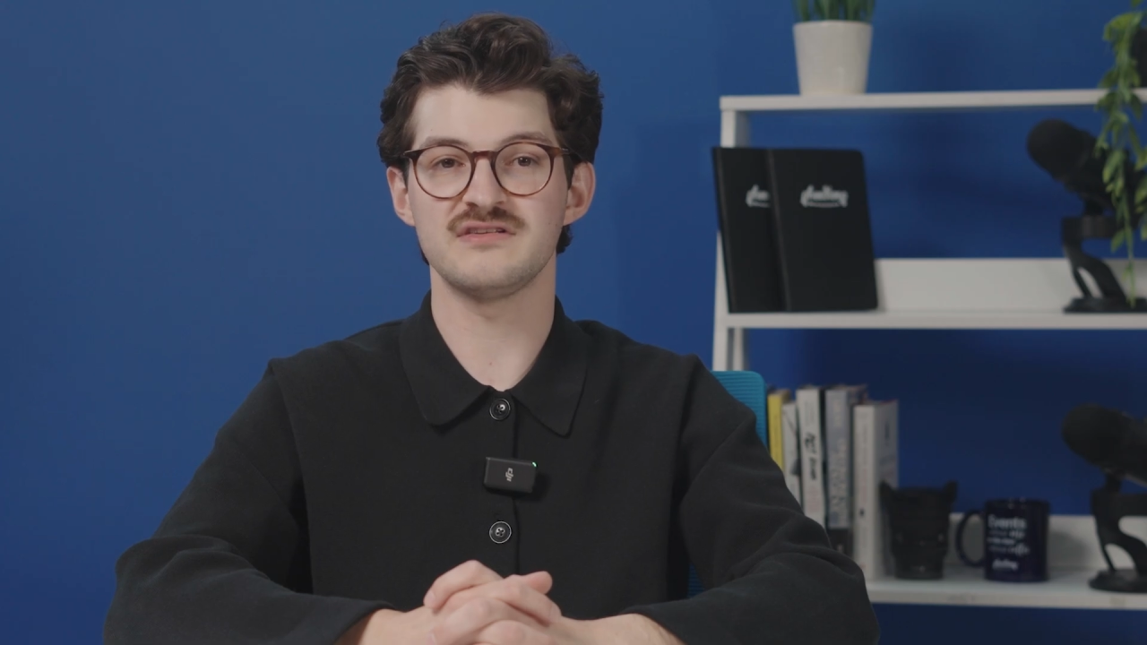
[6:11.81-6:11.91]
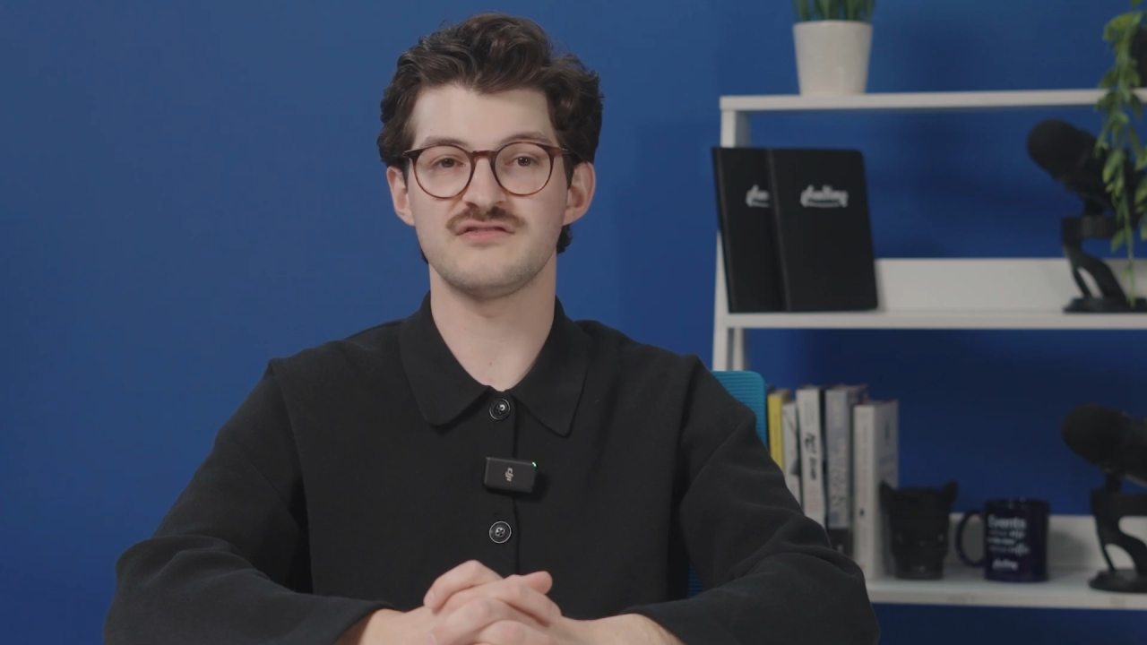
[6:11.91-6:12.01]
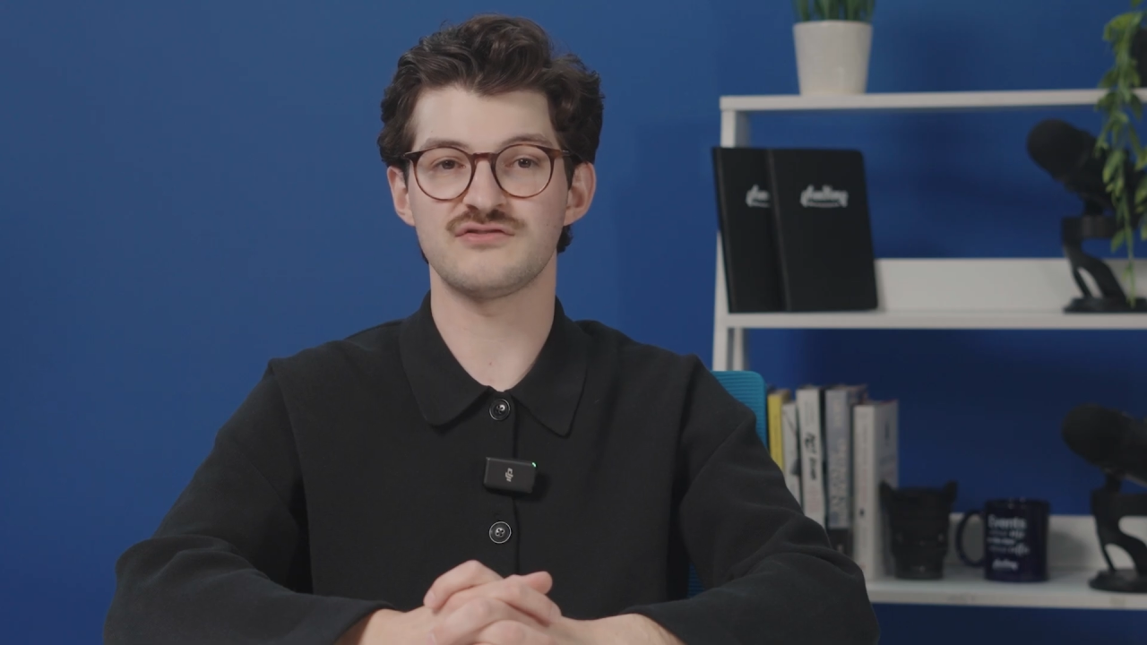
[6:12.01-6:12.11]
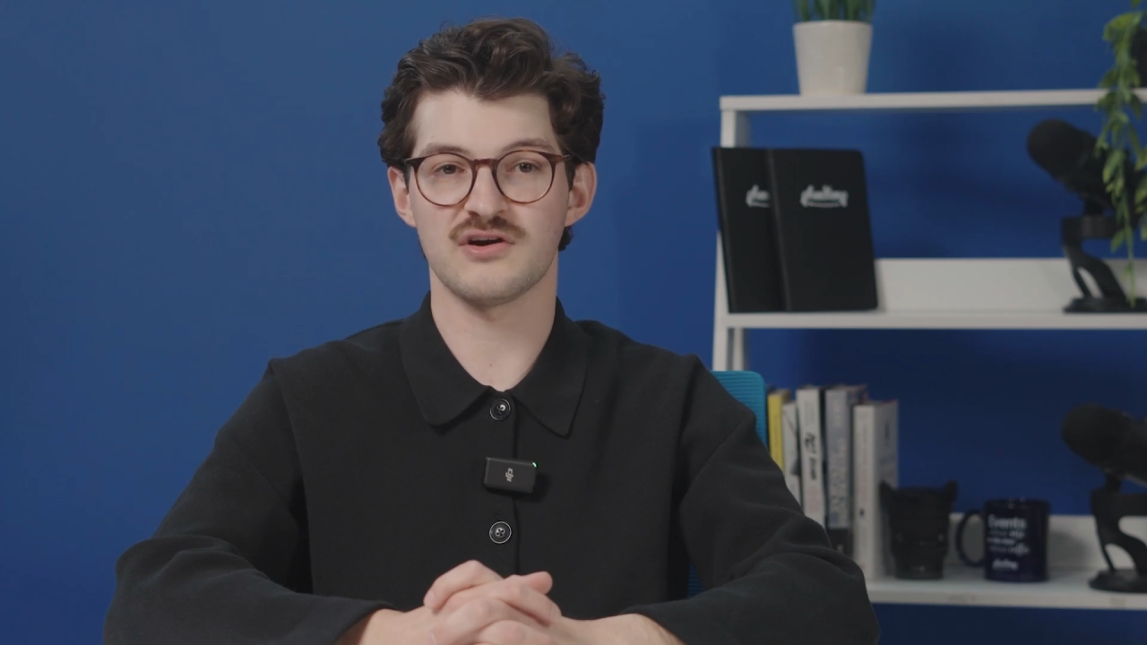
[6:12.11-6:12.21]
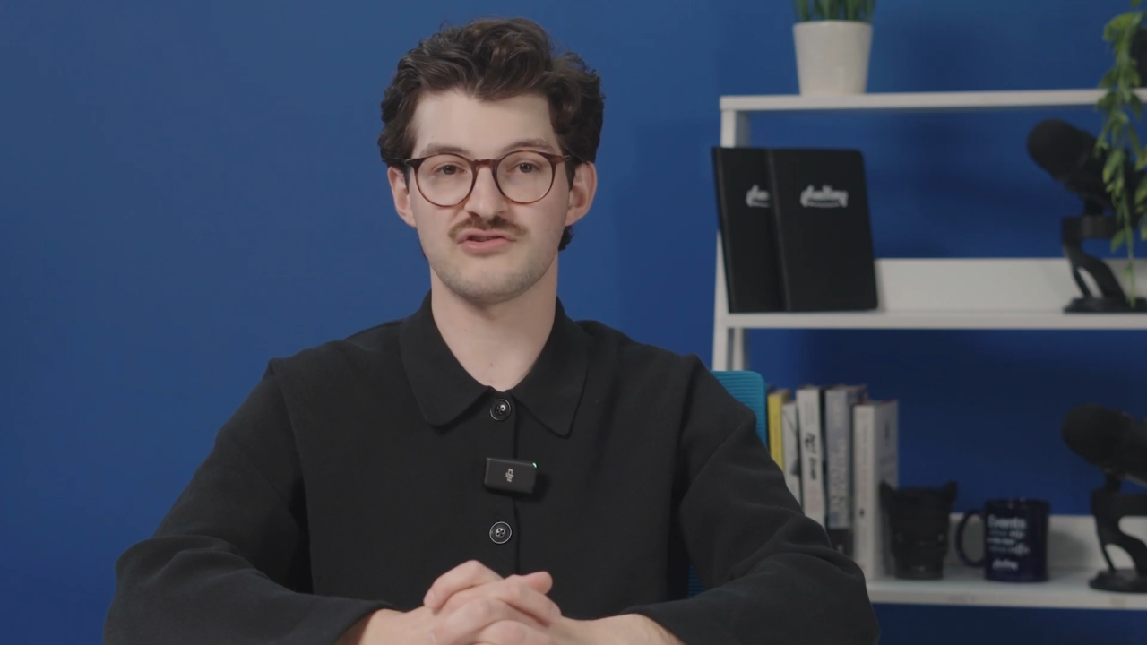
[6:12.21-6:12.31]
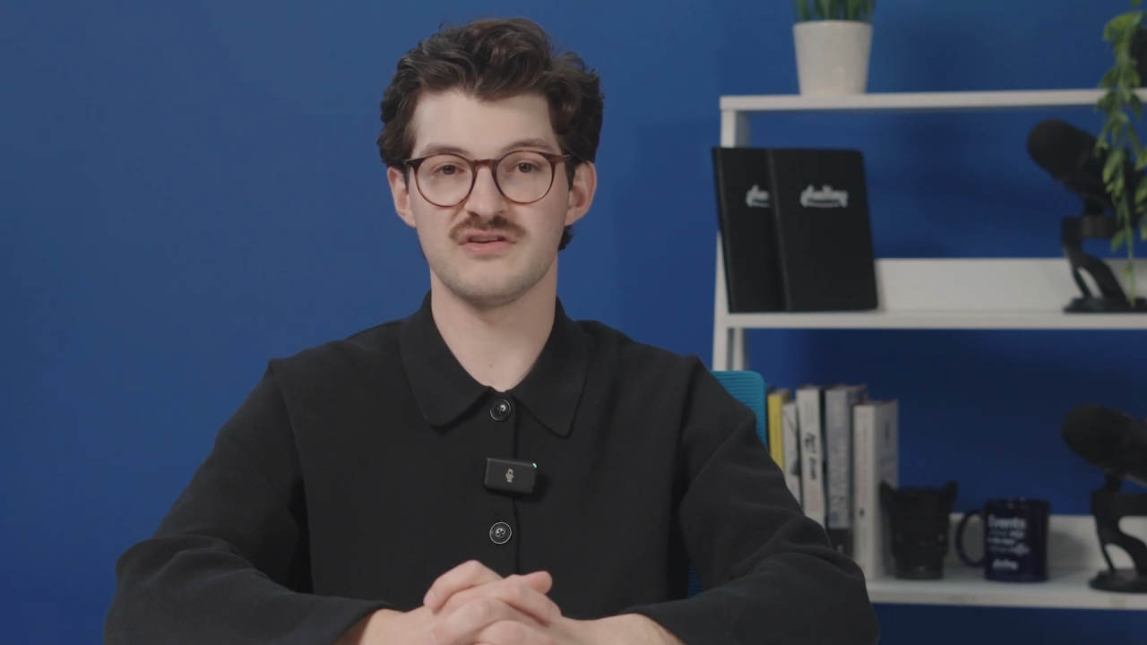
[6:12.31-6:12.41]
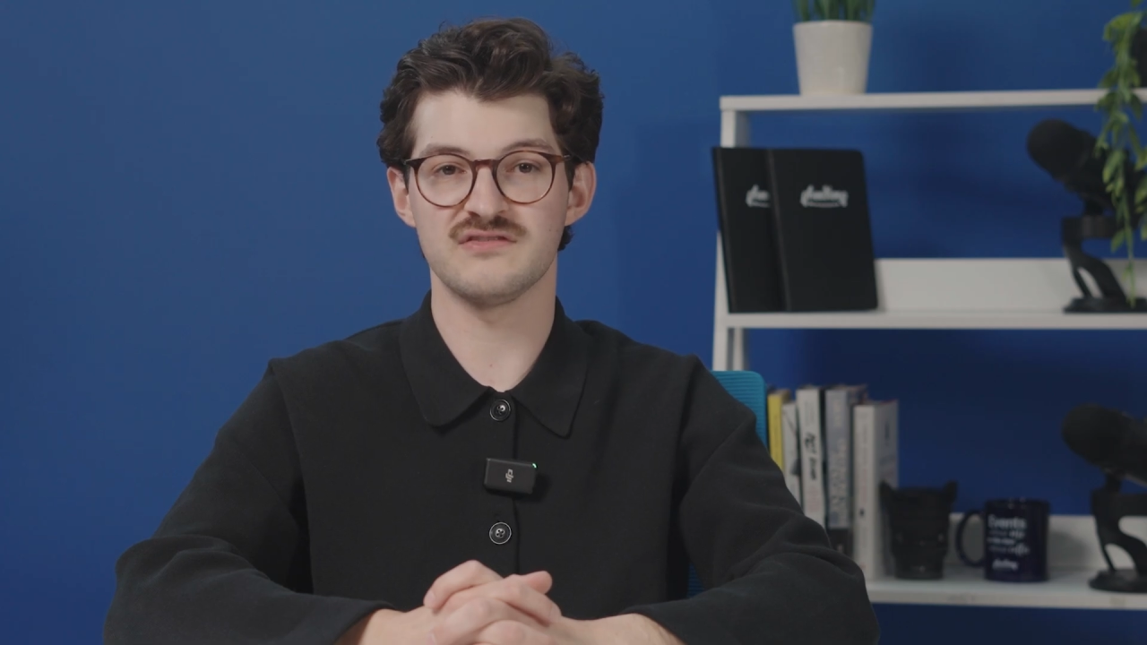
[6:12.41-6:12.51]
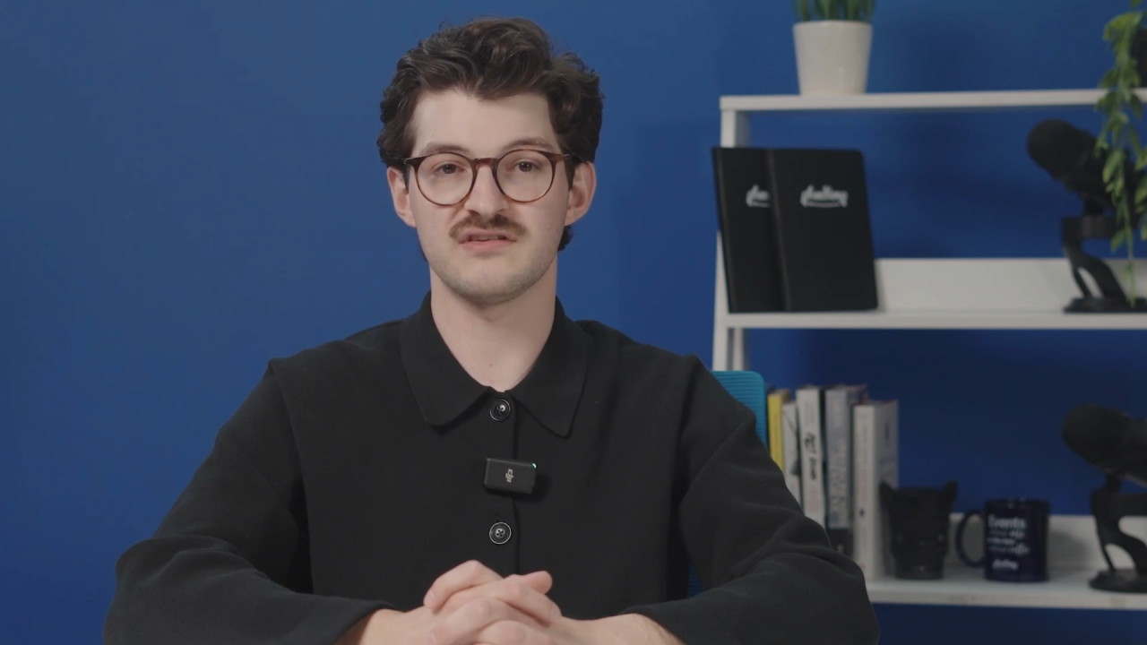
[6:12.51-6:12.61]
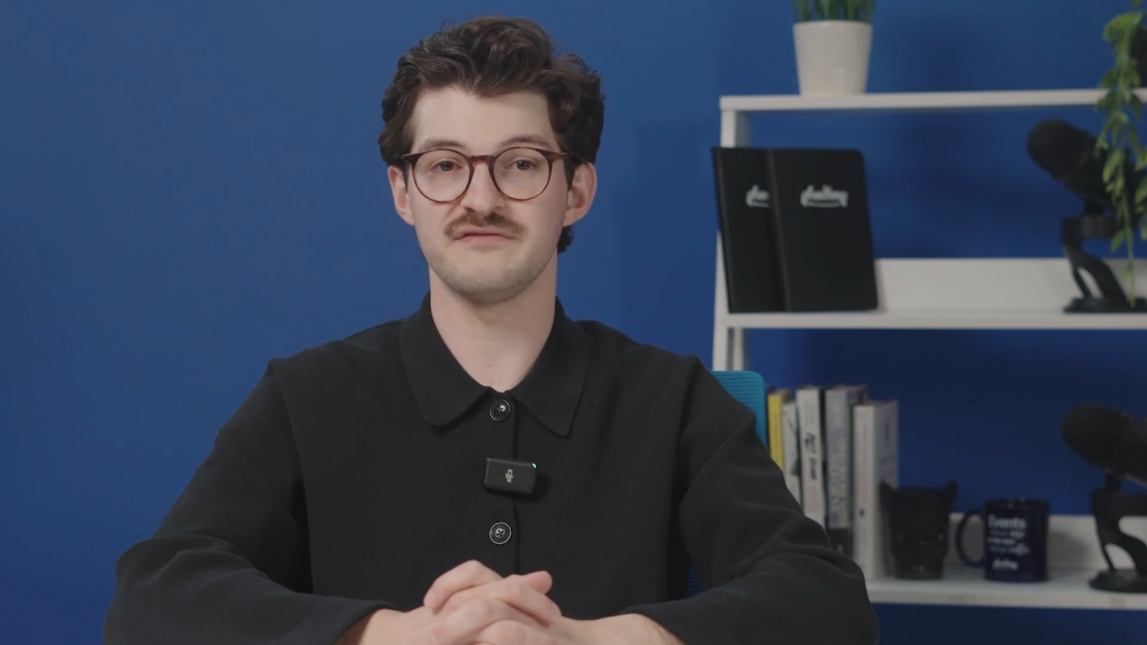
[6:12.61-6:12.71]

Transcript: instructions